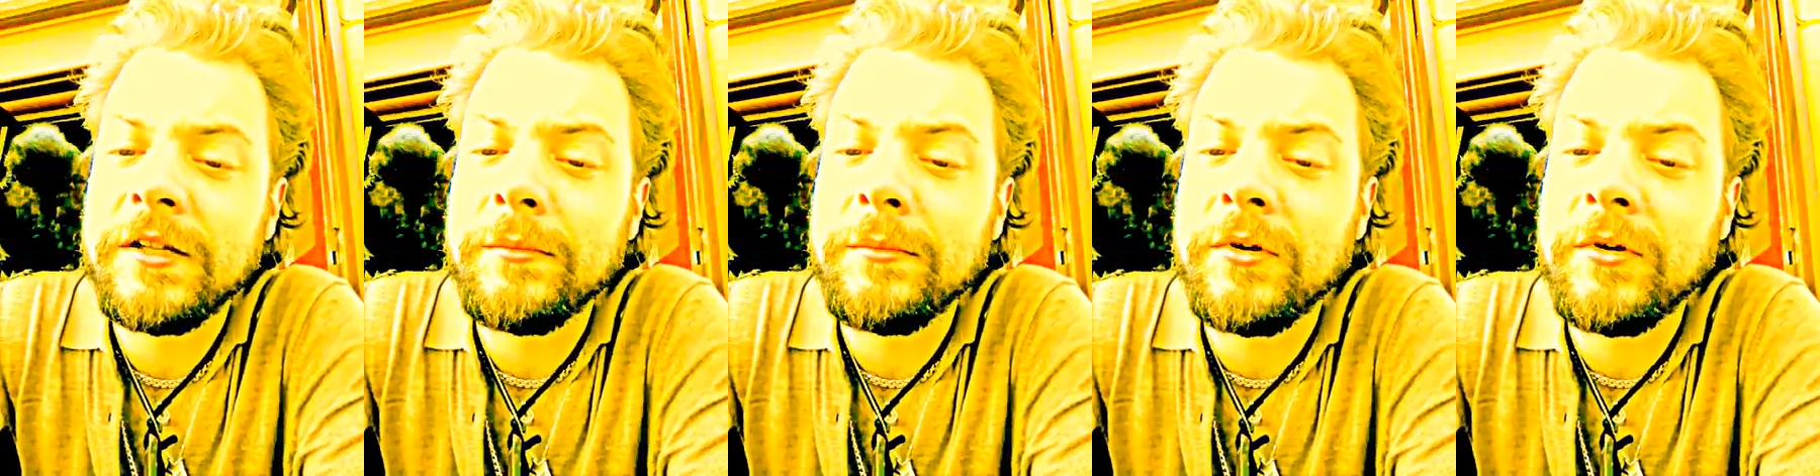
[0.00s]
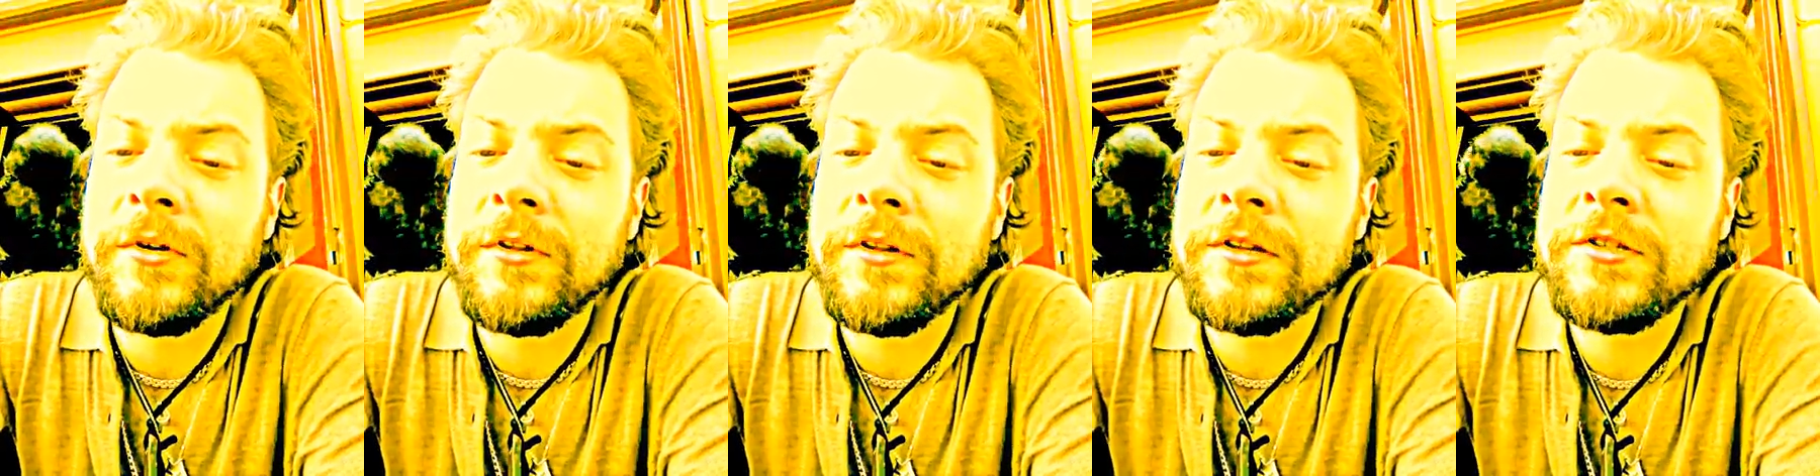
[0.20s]

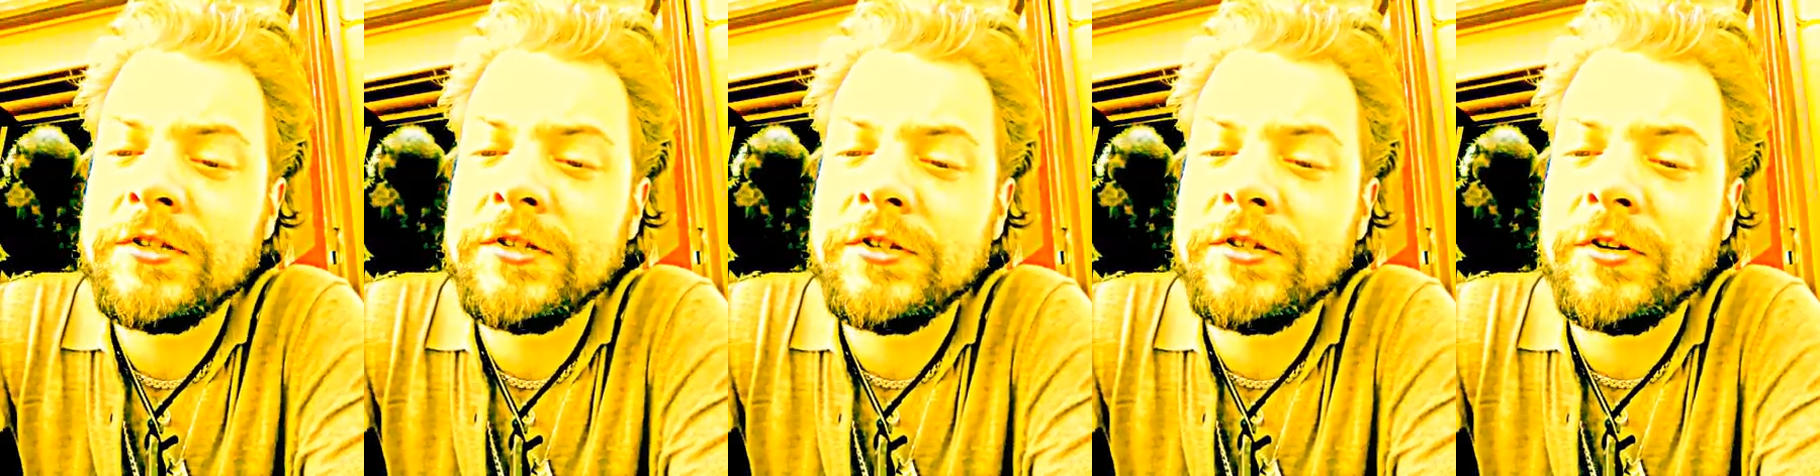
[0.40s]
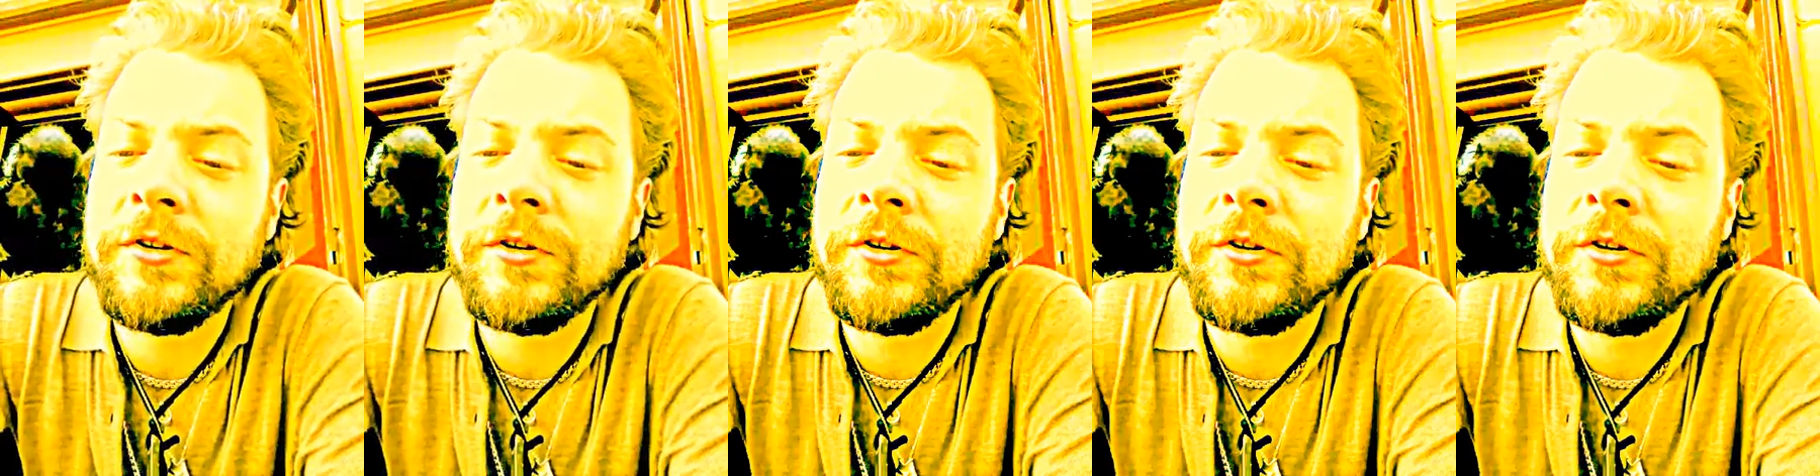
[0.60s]
mother
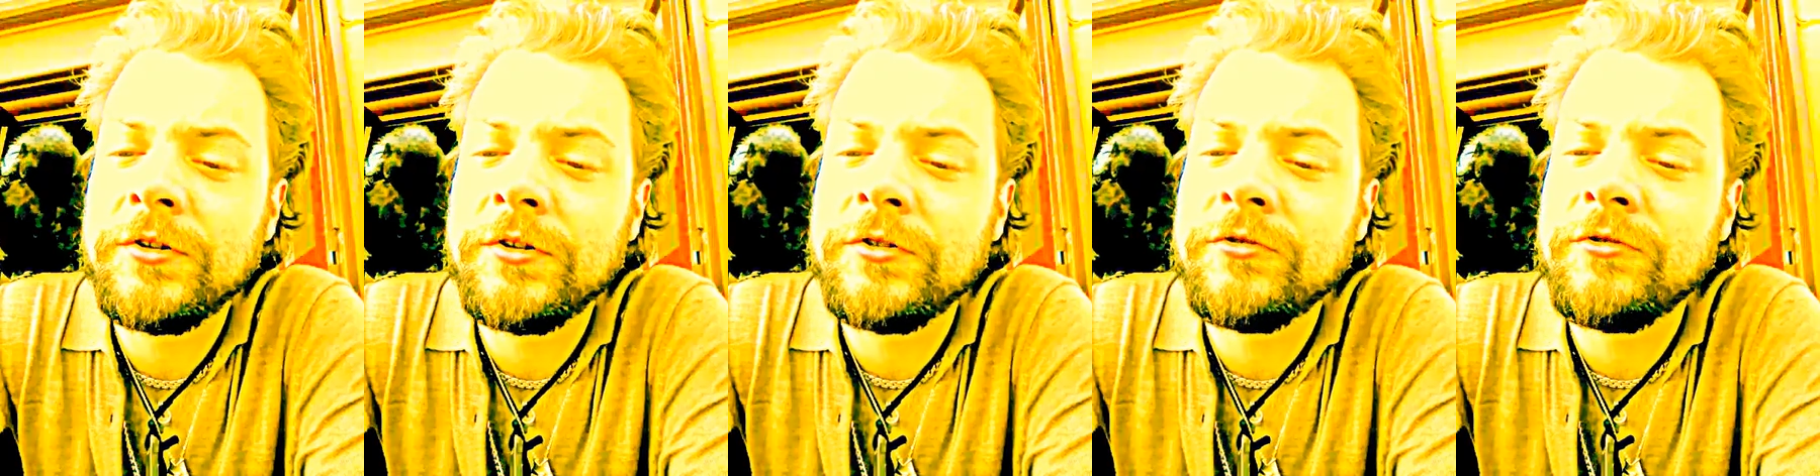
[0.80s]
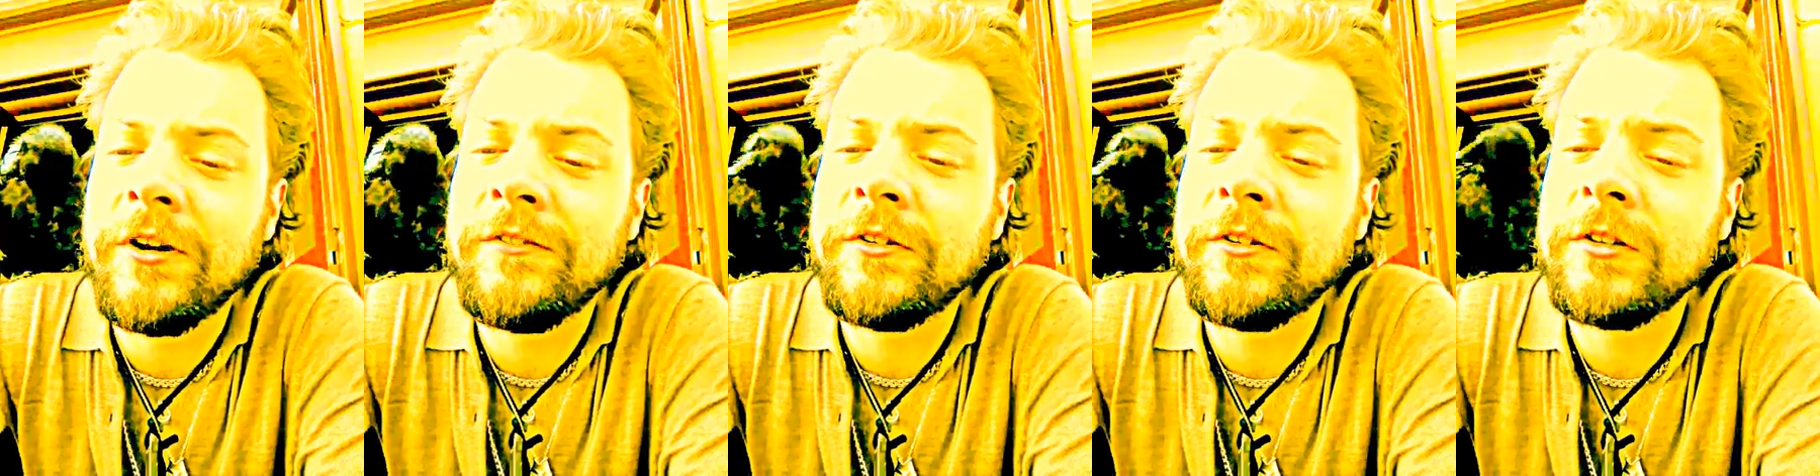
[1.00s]
stork
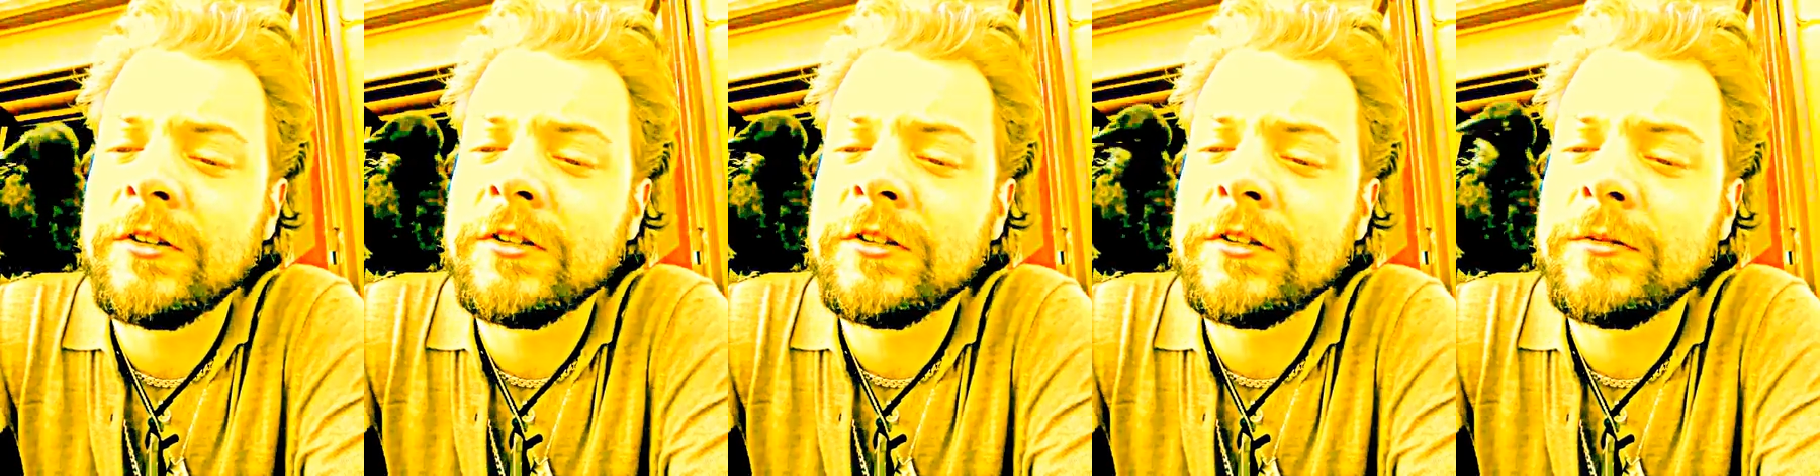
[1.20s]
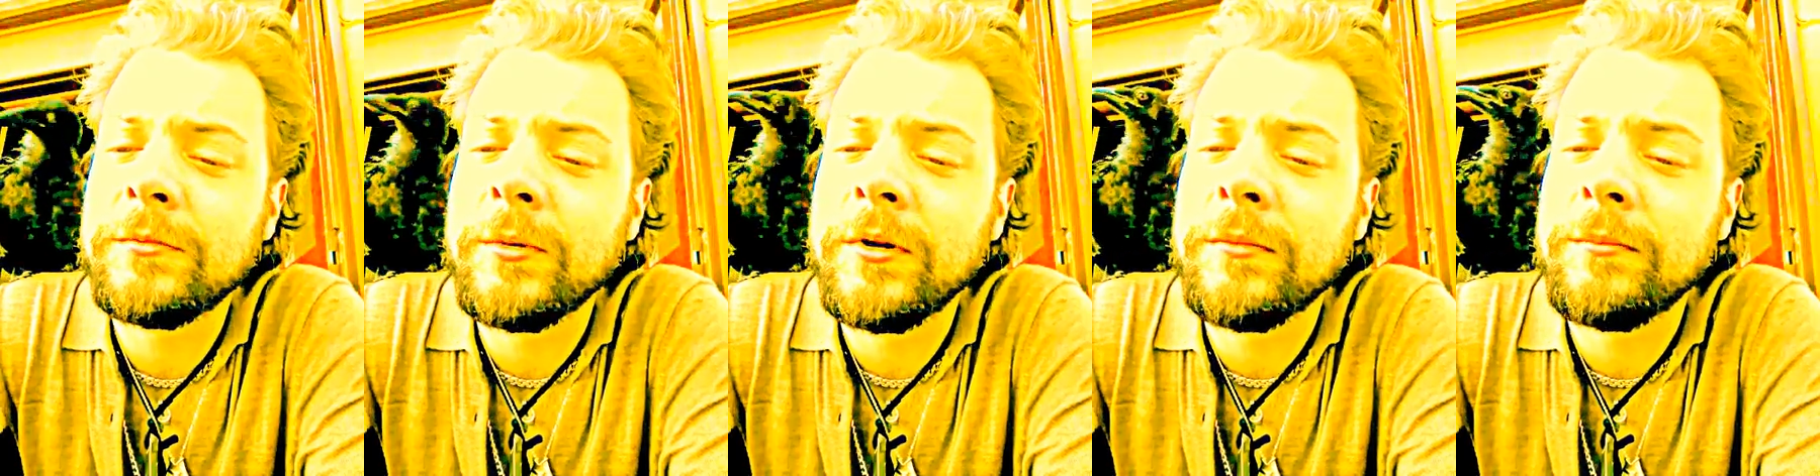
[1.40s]
travelled
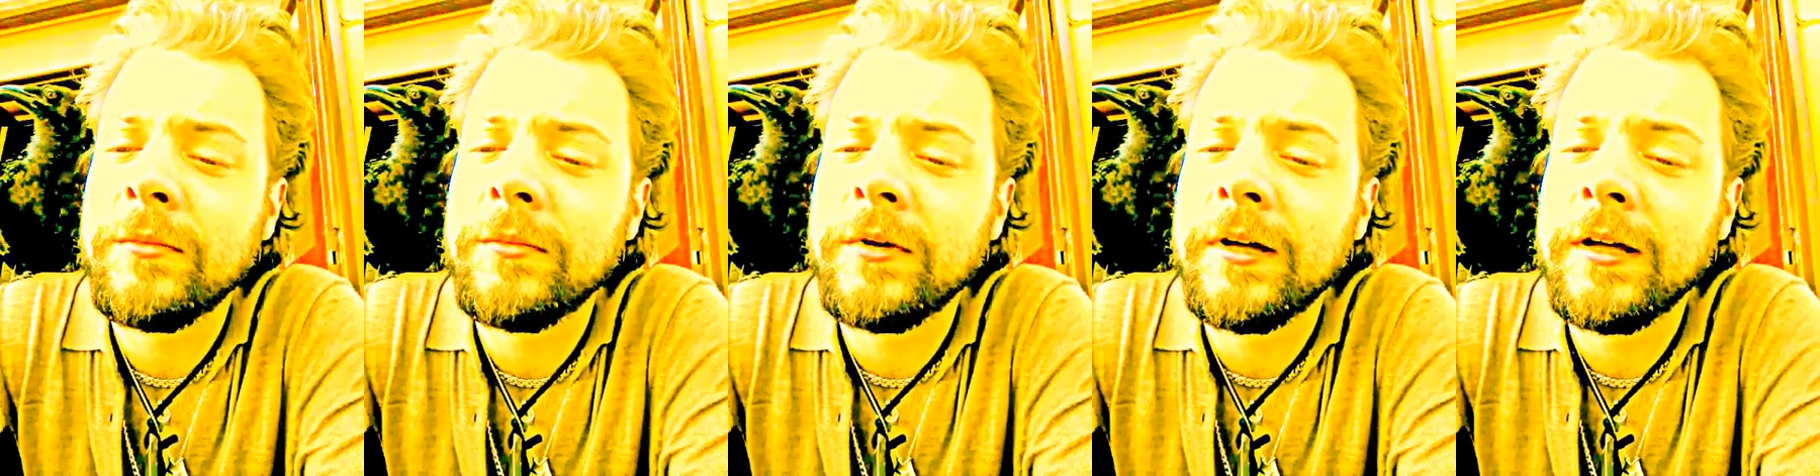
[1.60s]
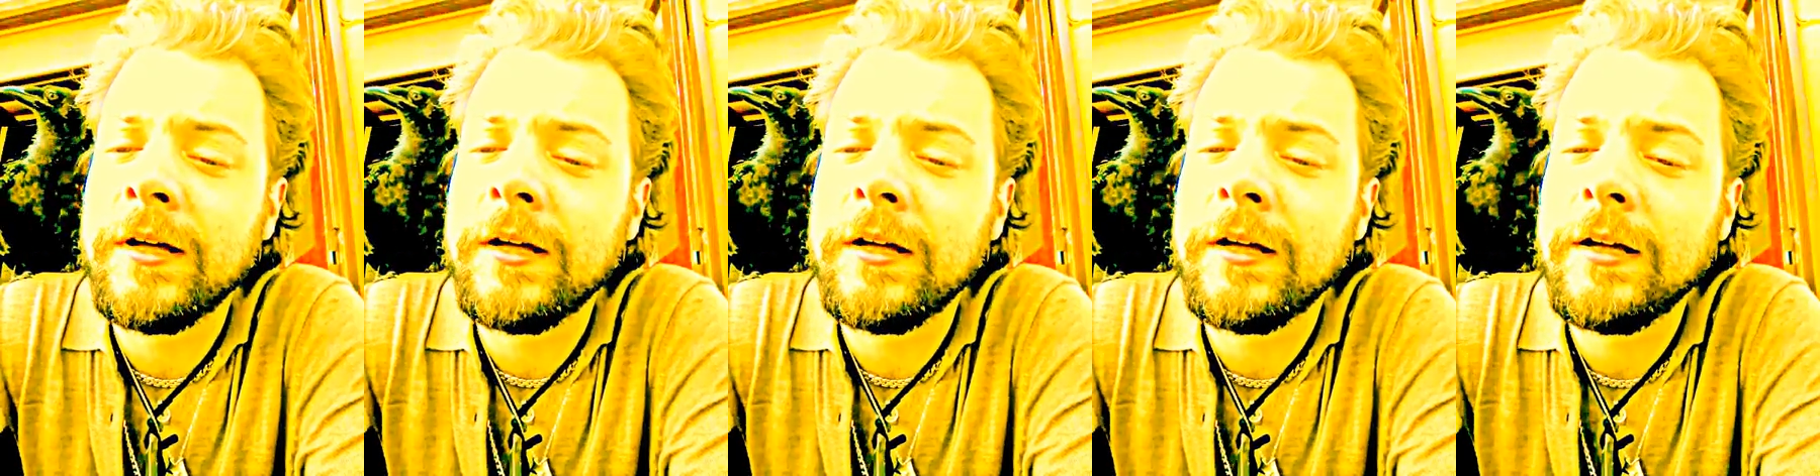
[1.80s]
with
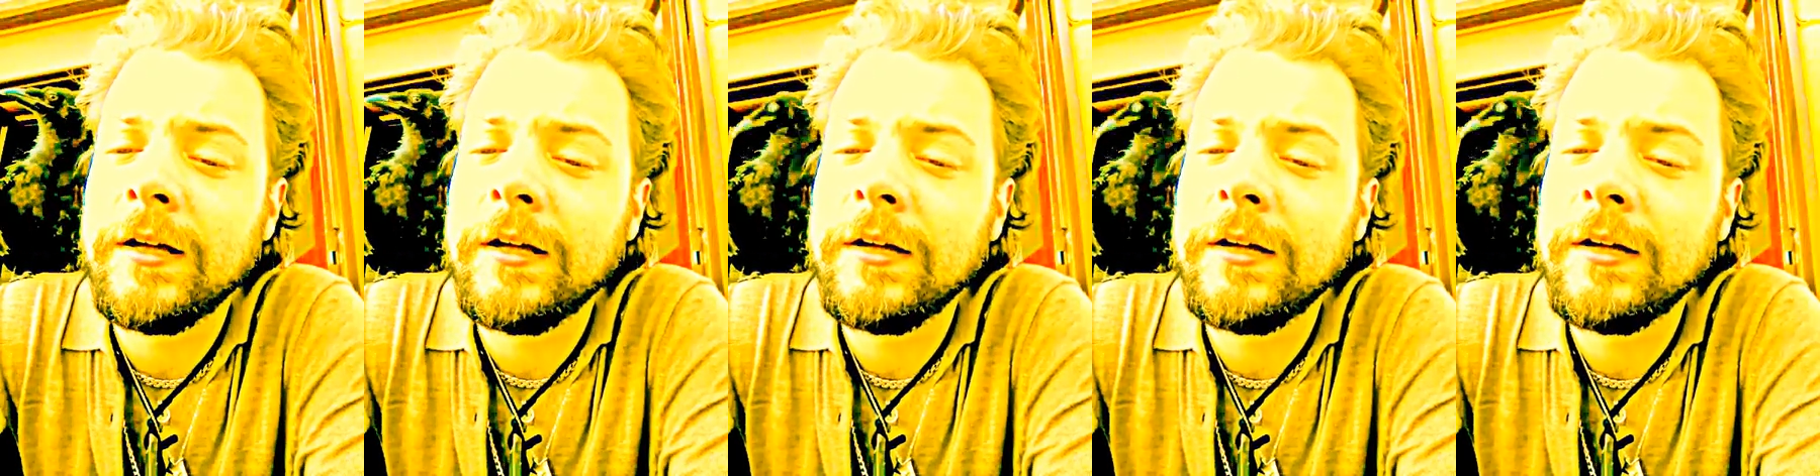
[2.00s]
me